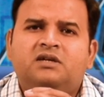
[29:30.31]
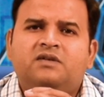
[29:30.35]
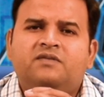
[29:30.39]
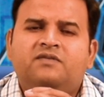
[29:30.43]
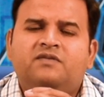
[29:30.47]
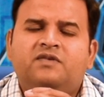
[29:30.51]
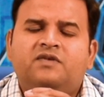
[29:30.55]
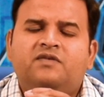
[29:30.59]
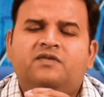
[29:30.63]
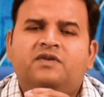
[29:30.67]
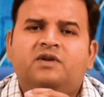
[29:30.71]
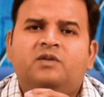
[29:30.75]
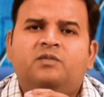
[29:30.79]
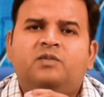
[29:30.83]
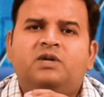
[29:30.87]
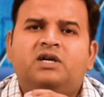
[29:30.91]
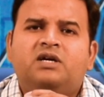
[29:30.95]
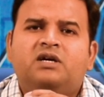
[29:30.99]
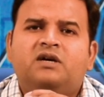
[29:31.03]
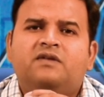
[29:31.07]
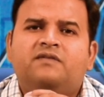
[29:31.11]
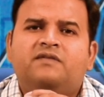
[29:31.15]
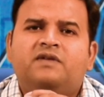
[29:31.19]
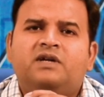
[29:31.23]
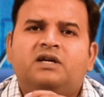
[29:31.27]
We will be
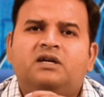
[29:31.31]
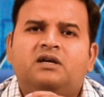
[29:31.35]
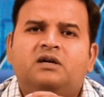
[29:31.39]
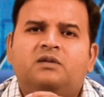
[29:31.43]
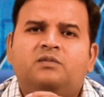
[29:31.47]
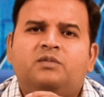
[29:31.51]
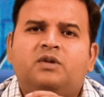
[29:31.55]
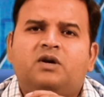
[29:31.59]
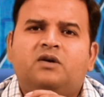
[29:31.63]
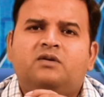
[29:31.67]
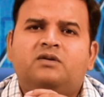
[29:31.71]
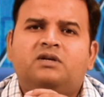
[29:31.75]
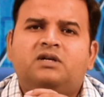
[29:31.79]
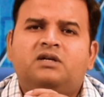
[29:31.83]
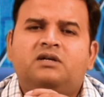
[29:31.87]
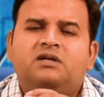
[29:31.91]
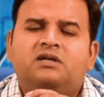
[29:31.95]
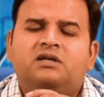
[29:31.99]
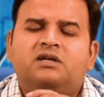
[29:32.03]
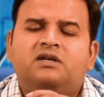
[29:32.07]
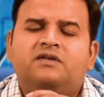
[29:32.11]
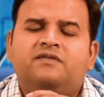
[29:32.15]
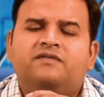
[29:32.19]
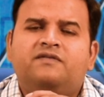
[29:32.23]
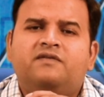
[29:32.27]
covering about
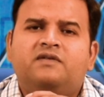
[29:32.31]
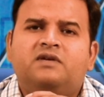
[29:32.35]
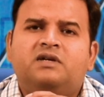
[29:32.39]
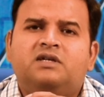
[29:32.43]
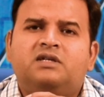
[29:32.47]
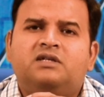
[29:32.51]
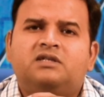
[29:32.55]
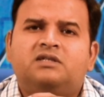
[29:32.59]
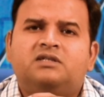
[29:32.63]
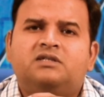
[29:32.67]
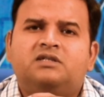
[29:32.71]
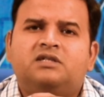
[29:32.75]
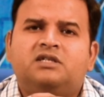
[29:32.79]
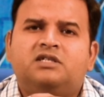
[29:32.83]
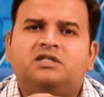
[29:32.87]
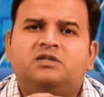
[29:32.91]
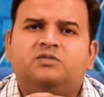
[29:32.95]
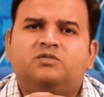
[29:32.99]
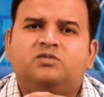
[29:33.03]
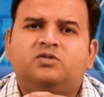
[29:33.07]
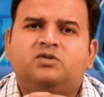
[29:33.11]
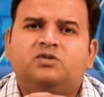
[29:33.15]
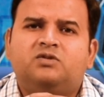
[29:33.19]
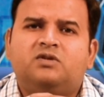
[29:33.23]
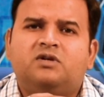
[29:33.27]
different such
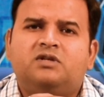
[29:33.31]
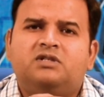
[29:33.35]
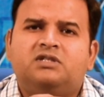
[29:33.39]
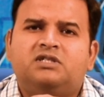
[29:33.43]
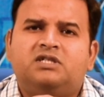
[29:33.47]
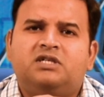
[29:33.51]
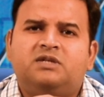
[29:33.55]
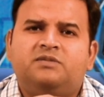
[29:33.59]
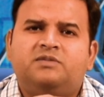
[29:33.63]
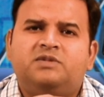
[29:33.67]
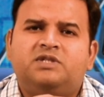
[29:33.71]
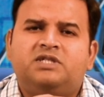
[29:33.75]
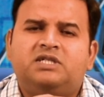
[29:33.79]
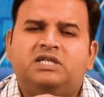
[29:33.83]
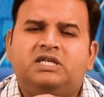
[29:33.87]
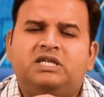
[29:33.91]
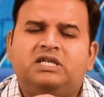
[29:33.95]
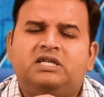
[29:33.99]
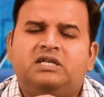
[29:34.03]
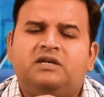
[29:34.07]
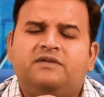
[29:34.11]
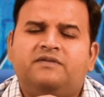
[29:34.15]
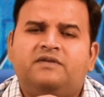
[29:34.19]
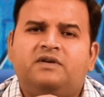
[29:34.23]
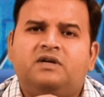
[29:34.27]
more concepts
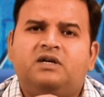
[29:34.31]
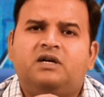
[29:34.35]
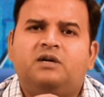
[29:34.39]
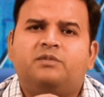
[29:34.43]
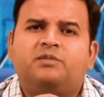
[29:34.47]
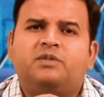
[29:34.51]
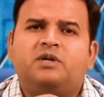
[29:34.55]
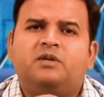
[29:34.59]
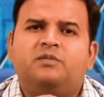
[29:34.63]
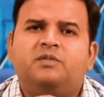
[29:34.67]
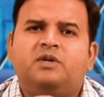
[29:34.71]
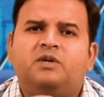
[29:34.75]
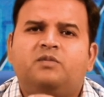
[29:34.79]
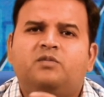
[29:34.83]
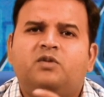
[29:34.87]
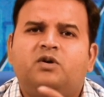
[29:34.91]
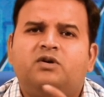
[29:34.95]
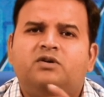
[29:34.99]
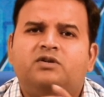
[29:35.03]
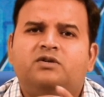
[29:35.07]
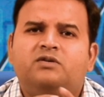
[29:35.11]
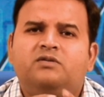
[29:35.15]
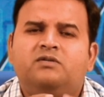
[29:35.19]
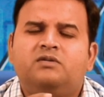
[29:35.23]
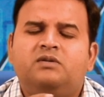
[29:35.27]
in our upcoming
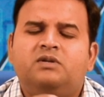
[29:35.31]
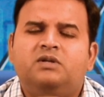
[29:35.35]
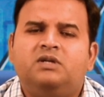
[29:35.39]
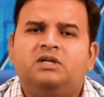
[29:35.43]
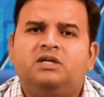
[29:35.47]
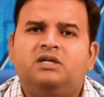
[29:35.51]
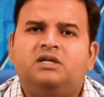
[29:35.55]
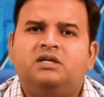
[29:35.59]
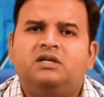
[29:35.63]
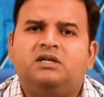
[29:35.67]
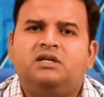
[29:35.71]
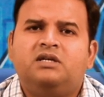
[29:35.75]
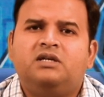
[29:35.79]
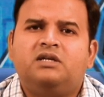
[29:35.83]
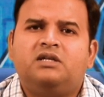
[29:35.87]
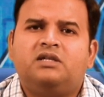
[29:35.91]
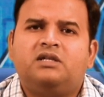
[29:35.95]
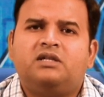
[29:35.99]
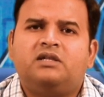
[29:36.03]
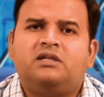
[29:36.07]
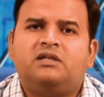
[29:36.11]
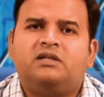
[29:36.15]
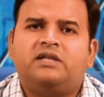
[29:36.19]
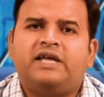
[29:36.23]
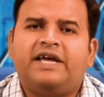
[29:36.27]
module.
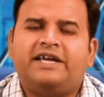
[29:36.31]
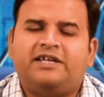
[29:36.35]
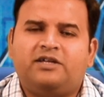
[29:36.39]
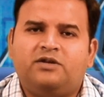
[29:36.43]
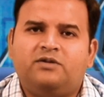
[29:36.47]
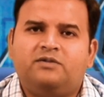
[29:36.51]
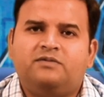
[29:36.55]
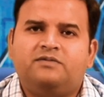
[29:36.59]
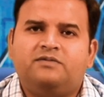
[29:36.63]
Thank you.